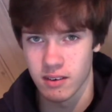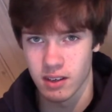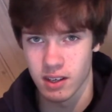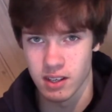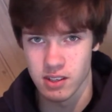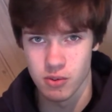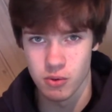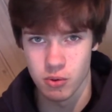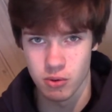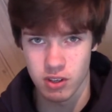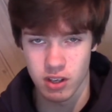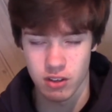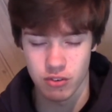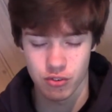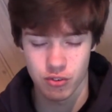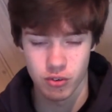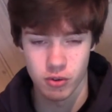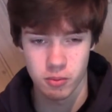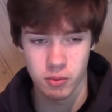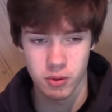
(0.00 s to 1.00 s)
in your
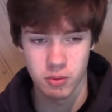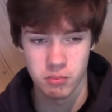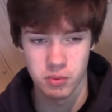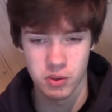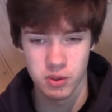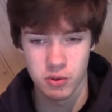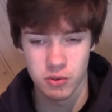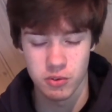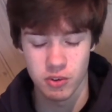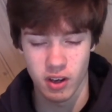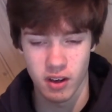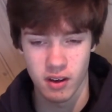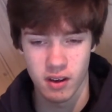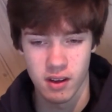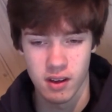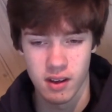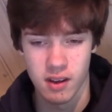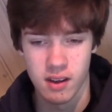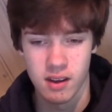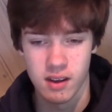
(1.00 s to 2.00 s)
desktop computer,
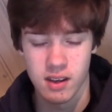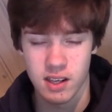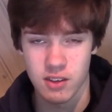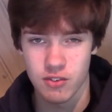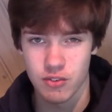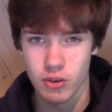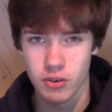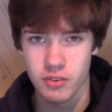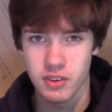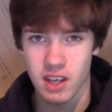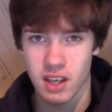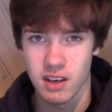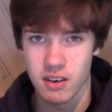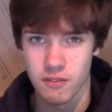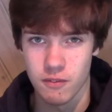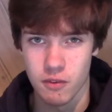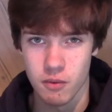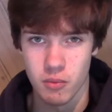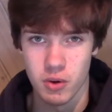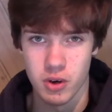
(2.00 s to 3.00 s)
it's not the end
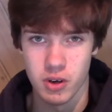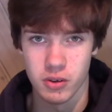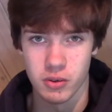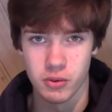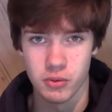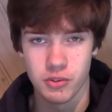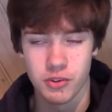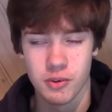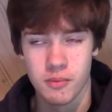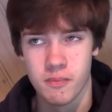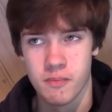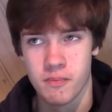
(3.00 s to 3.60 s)
of the world.